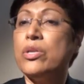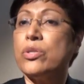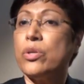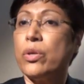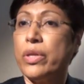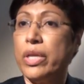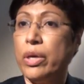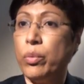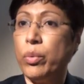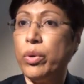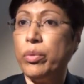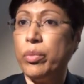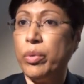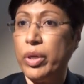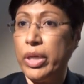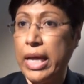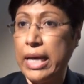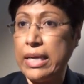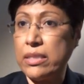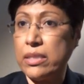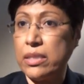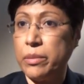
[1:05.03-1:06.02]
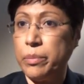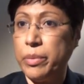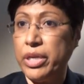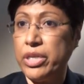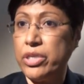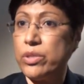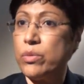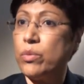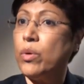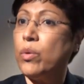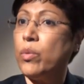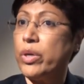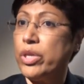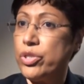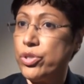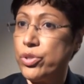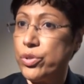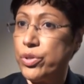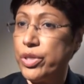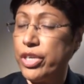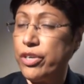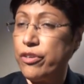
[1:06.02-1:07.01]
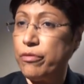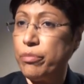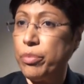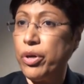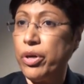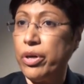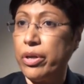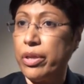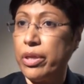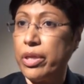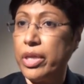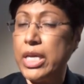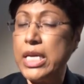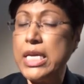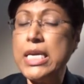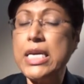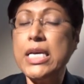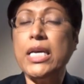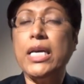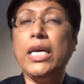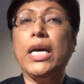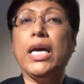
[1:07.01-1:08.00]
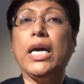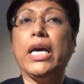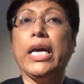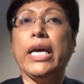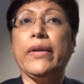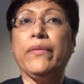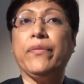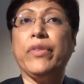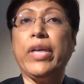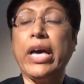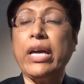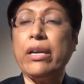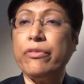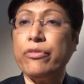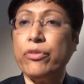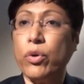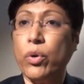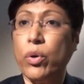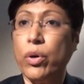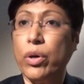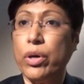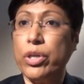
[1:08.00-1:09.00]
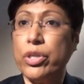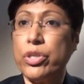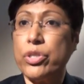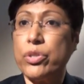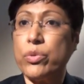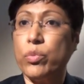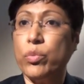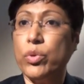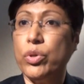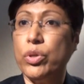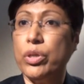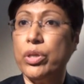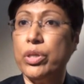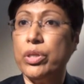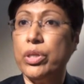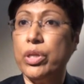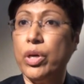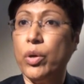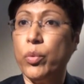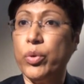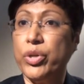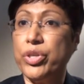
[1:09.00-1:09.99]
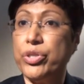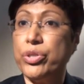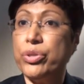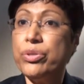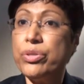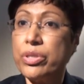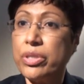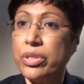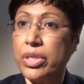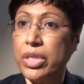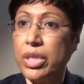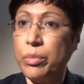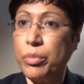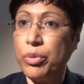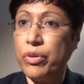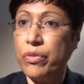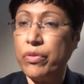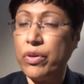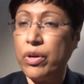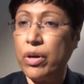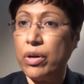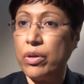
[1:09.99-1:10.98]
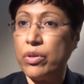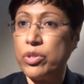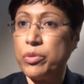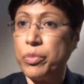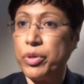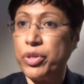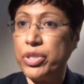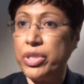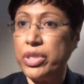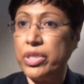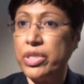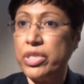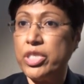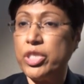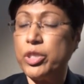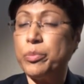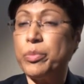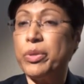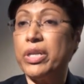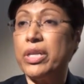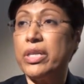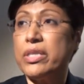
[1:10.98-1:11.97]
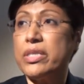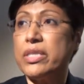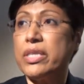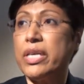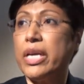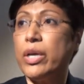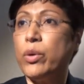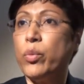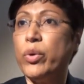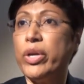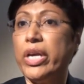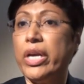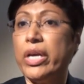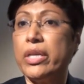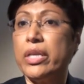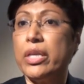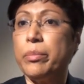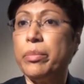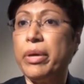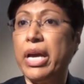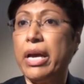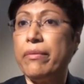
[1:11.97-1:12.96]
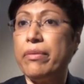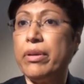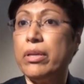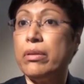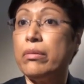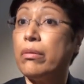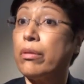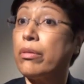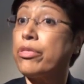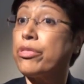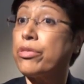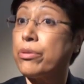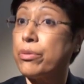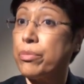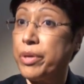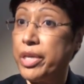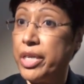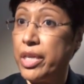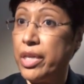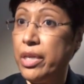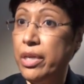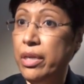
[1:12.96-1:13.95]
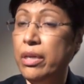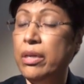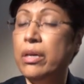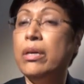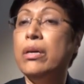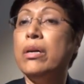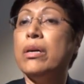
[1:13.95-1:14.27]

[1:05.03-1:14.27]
So then we will ask the patient, well, what is your date of birth? And that, of course, would reduce the number of Carlos Martinez's, but let's say we end up having three